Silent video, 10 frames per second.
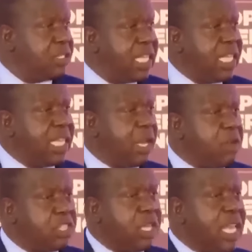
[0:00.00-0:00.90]
You see, the
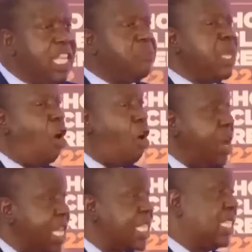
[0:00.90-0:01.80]
question, let's be
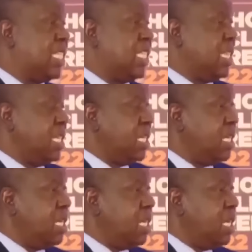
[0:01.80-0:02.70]
honest.
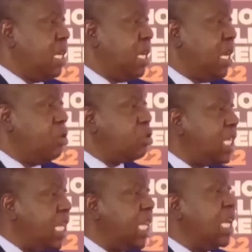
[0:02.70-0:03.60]
You
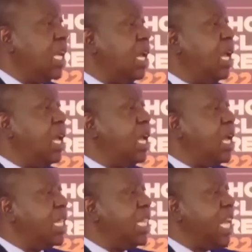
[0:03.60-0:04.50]
see,
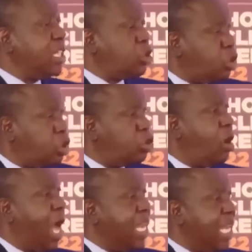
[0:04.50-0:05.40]
the
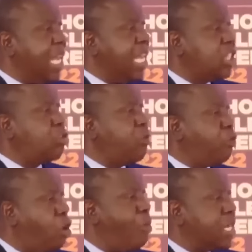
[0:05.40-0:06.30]
total annihilation
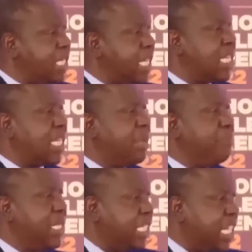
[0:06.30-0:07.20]
of common sense
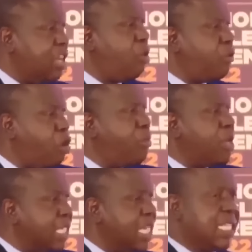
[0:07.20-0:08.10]
and betrayal of
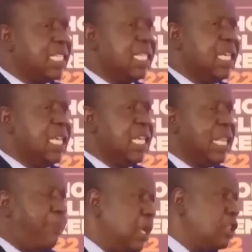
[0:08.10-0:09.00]
common sense
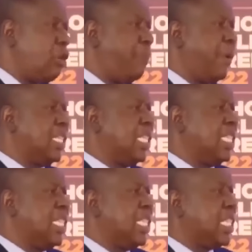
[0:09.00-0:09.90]
in the political
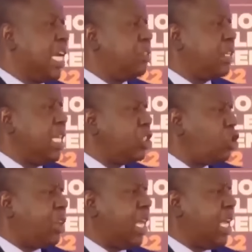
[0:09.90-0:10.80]
practice in this country is
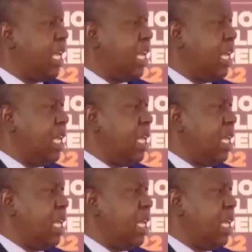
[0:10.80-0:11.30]
shocking.